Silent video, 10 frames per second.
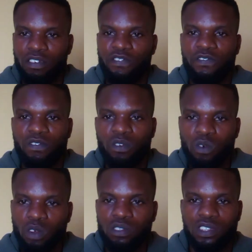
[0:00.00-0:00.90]
if
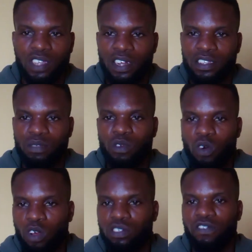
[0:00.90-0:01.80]
you want to sell it
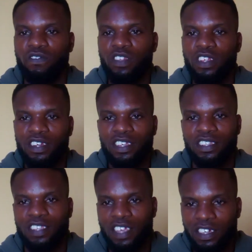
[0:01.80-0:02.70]
because of the
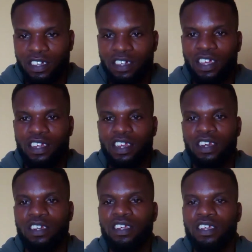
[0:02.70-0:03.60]
schedule and
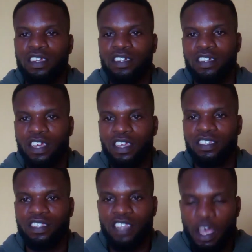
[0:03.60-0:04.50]
then the
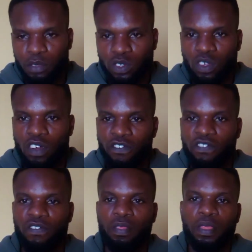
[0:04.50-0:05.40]
steps
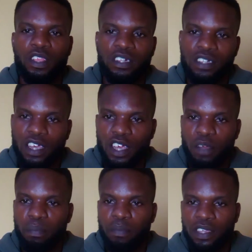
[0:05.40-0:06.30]
of
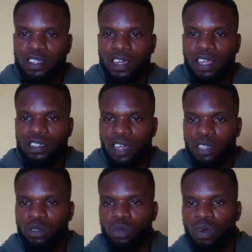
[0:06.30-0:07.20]
the maintenance
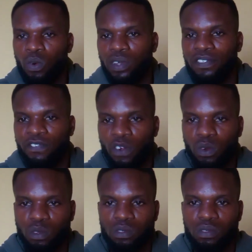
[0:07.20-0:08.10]
that always
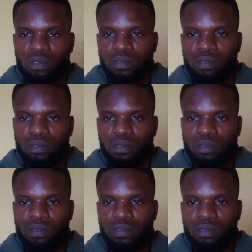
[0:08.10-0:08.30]
follow